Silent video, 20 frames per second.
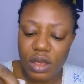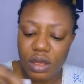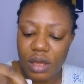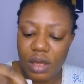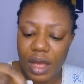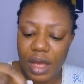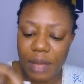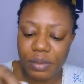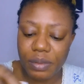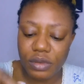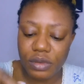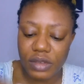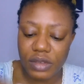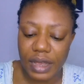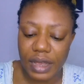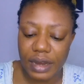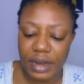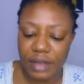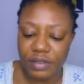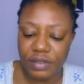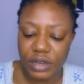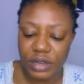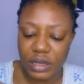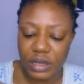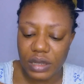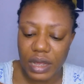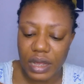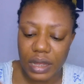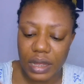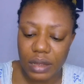apple cider
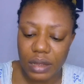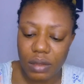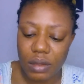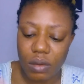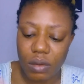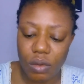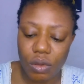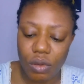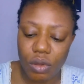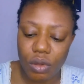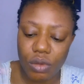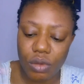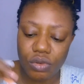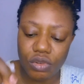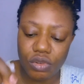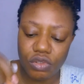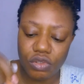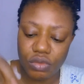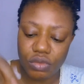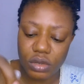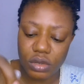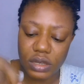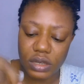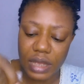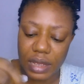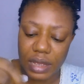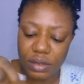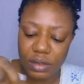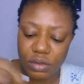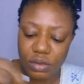vinegar or rose
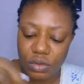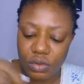water